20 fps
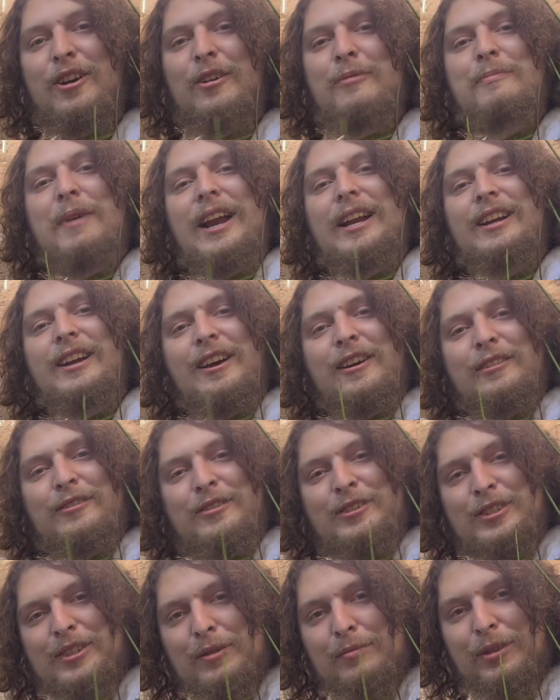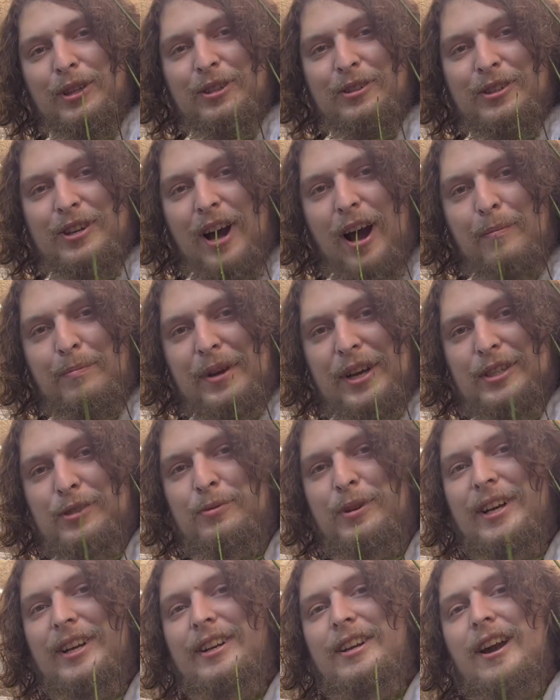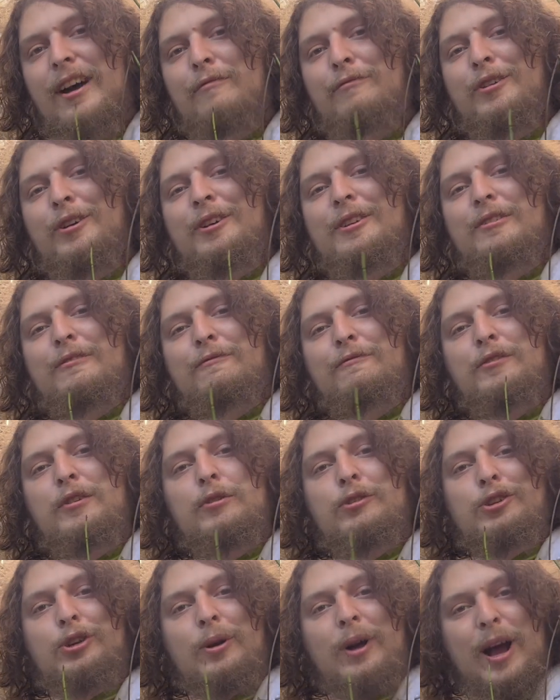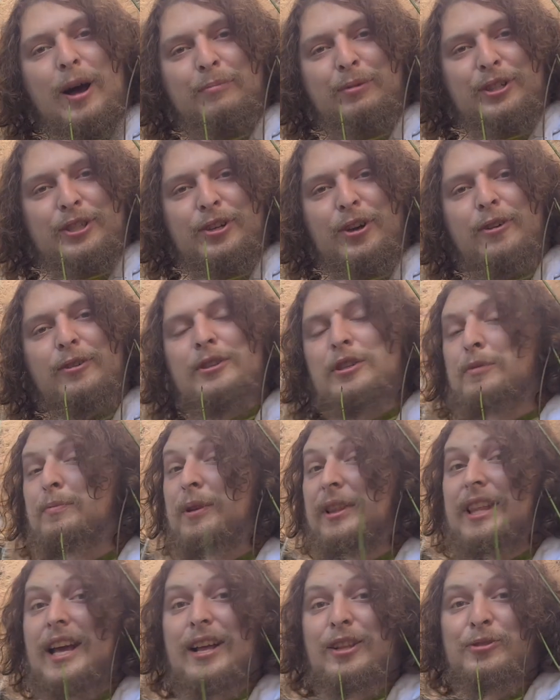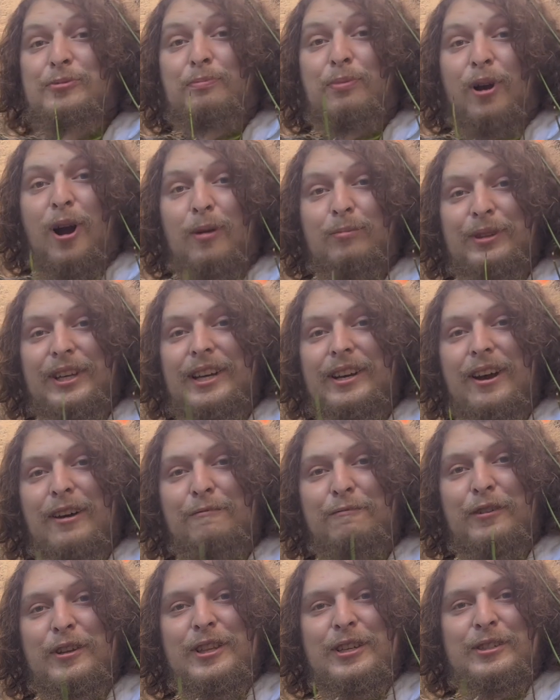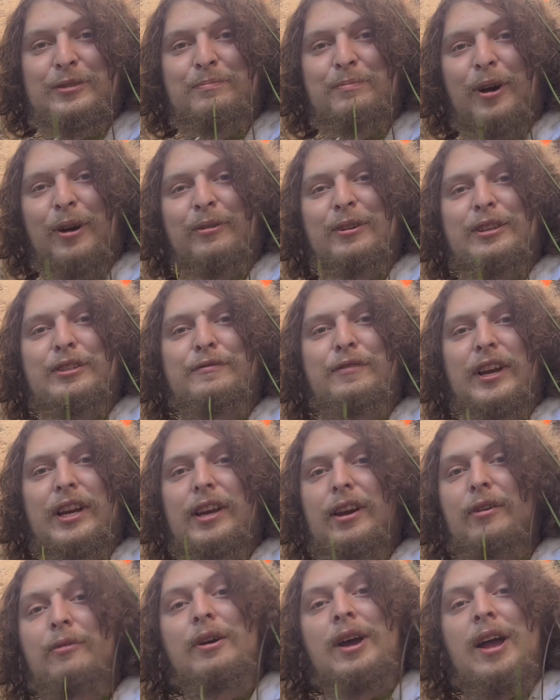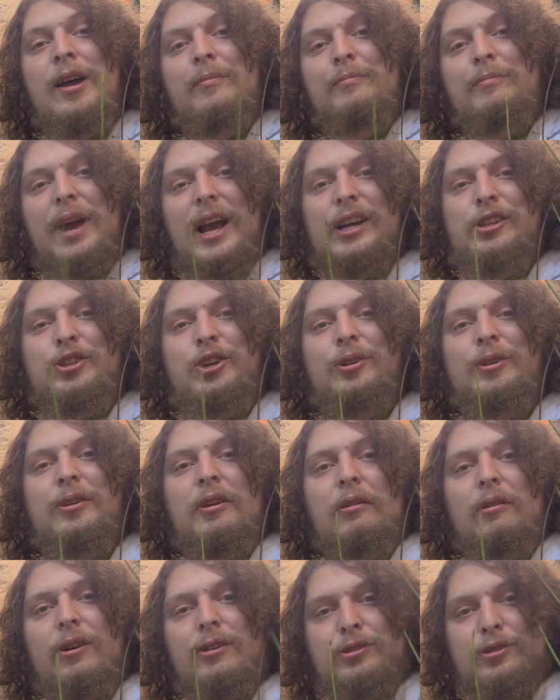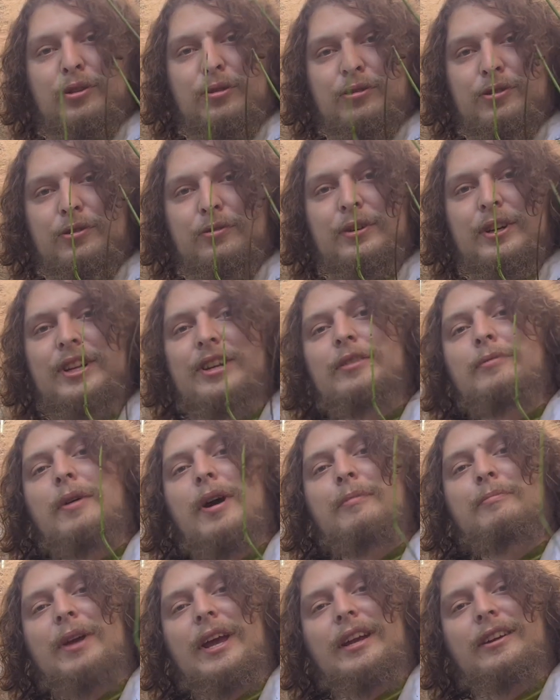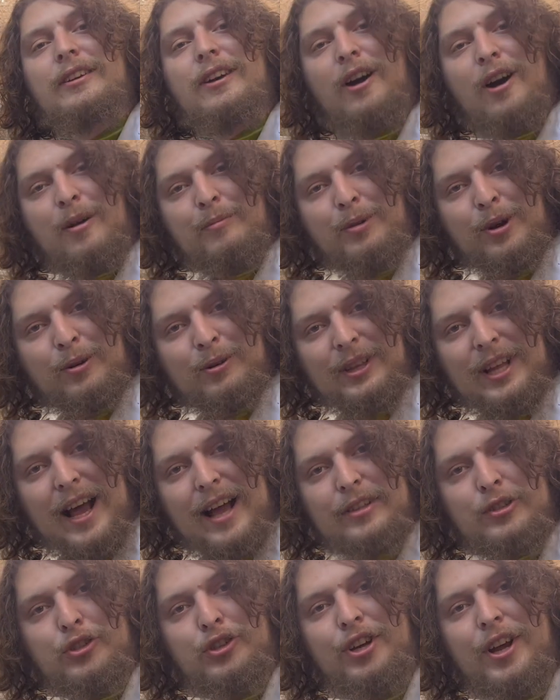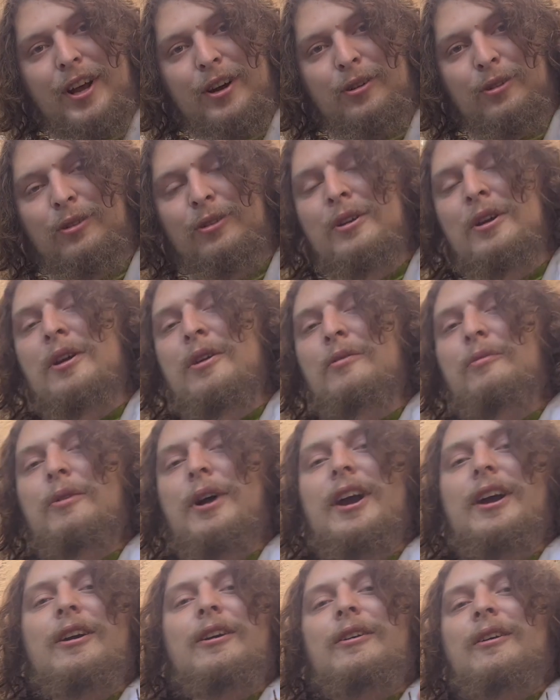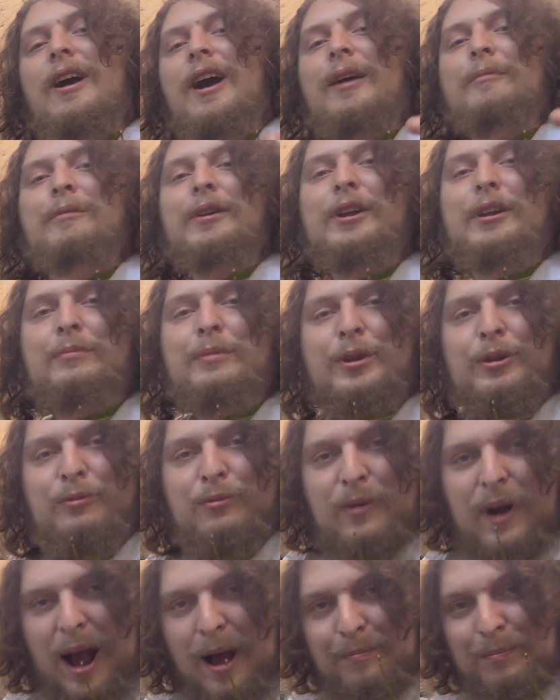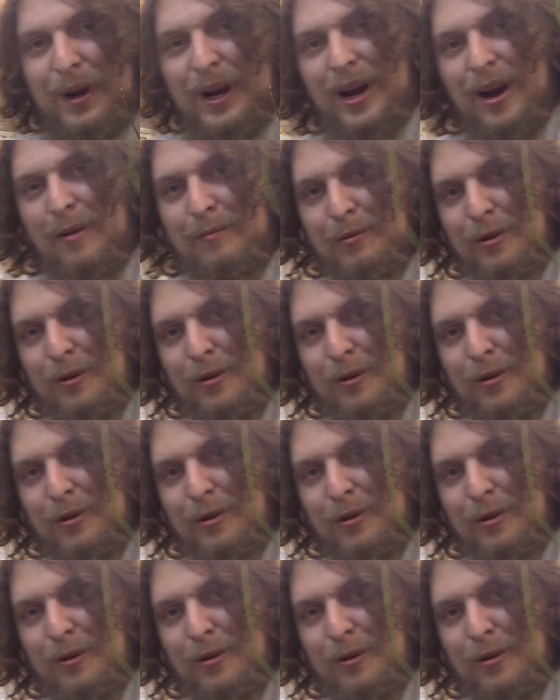are many other similar topics we could cover in future episodes, but that's probably enough for this bonus video. Make sure you're also tuned into my main Combo Class channel, where I'm going to be wrapping up